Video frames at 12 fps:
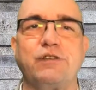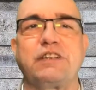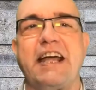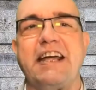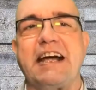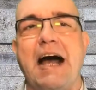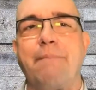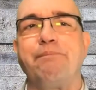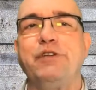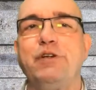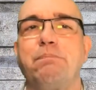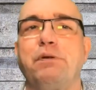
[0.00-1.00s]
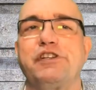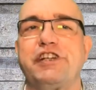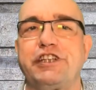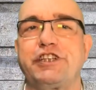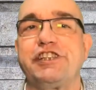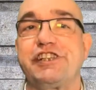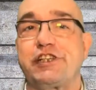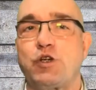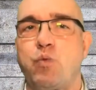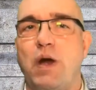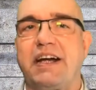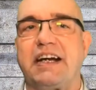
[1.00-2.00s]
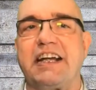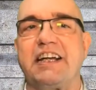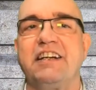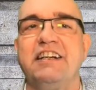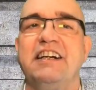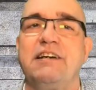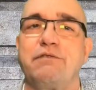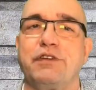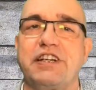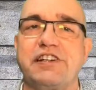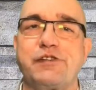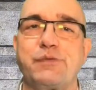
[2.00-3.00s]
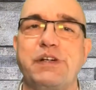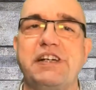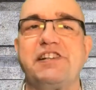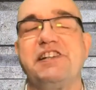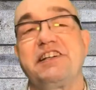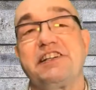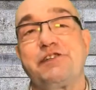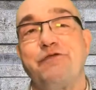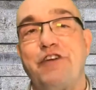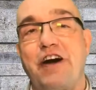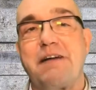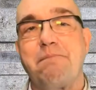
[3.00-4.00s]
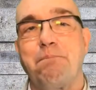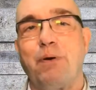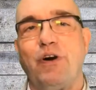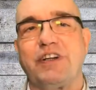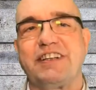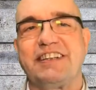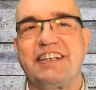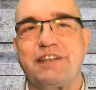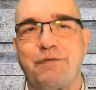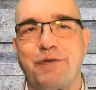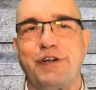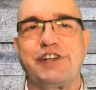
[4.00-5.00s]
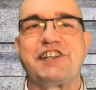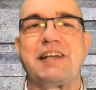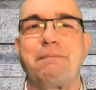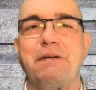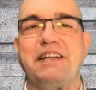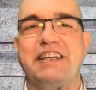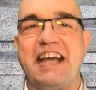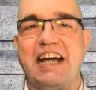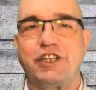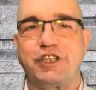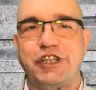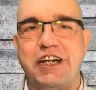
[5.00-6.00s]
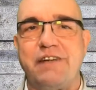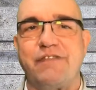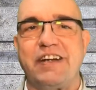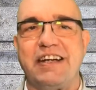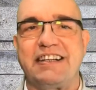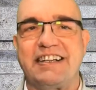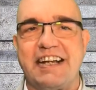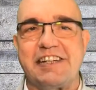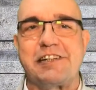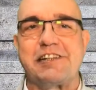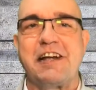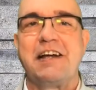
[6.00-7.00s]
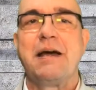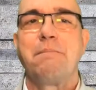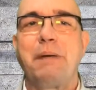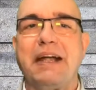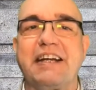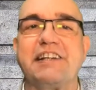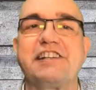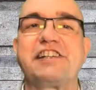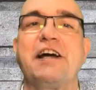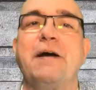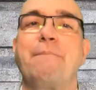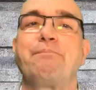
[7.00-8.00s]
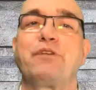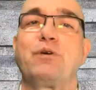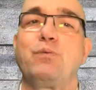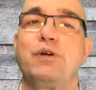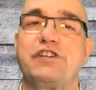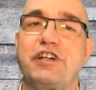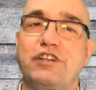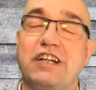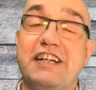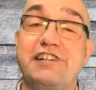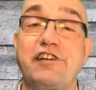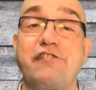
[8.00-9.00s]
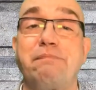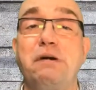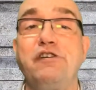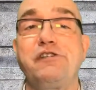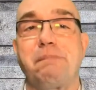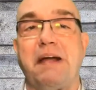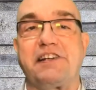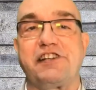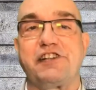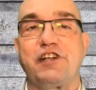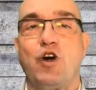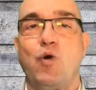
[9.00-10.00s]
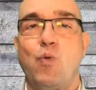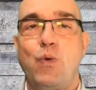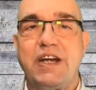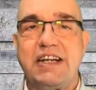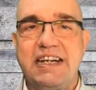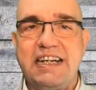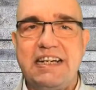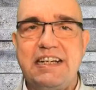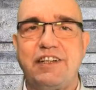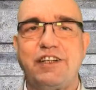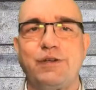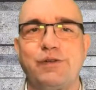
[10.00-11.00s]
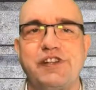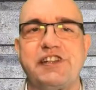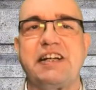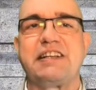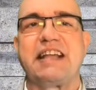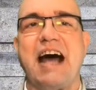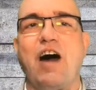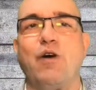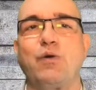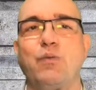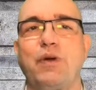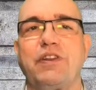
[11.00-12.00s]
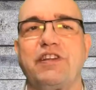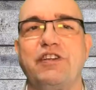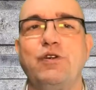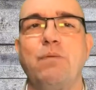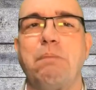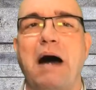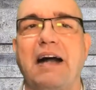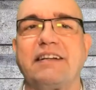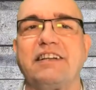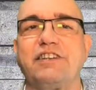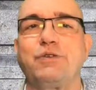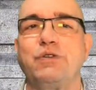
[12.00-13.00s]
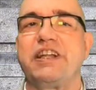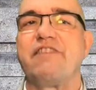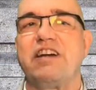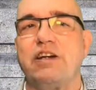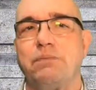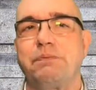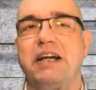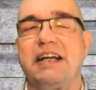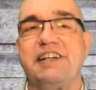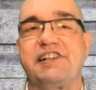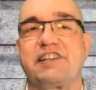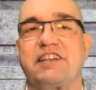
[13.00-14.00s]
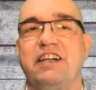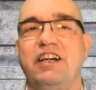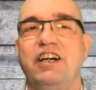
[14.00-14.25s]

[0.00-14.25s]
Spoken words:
to take up new positions quickly. For this reason, it is very important that the first step in the achieving this begins with a good list of prospects. We need to sit down with the new partner to develop the list,